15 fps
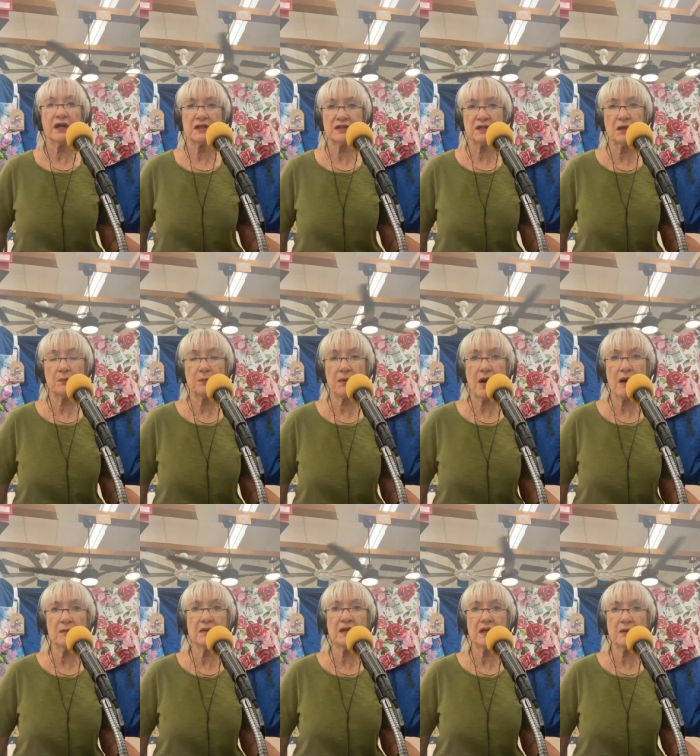okay, so
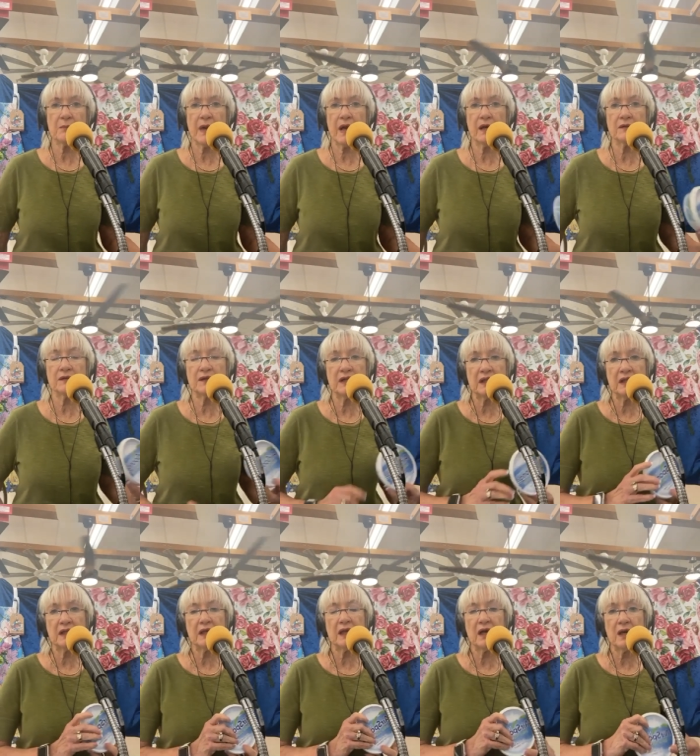probably about the